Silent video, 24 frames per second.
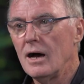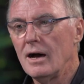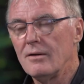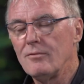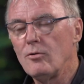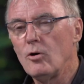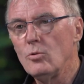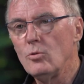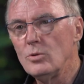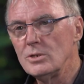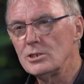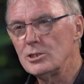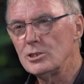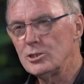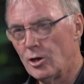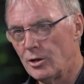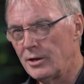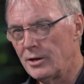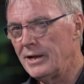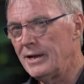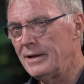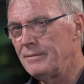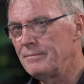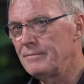I've always
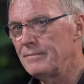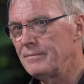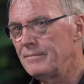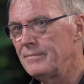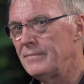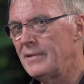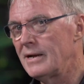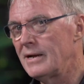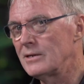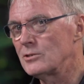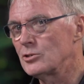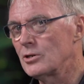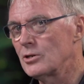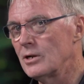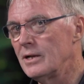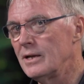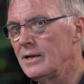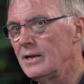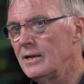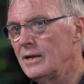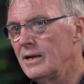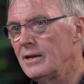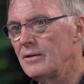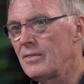done it
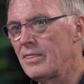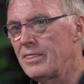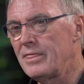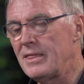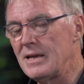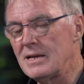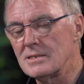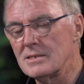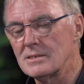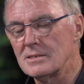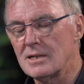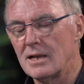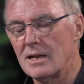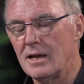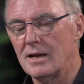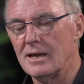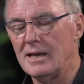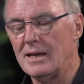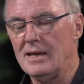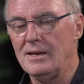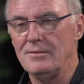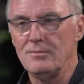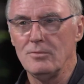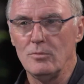naturally. Things
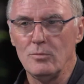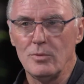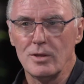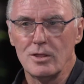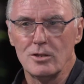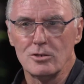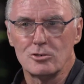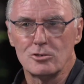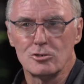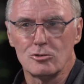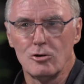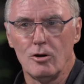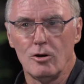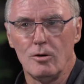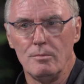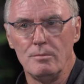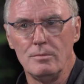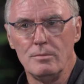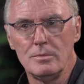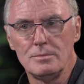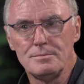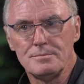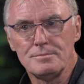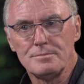like, even with the
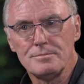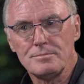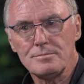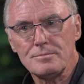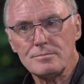drum,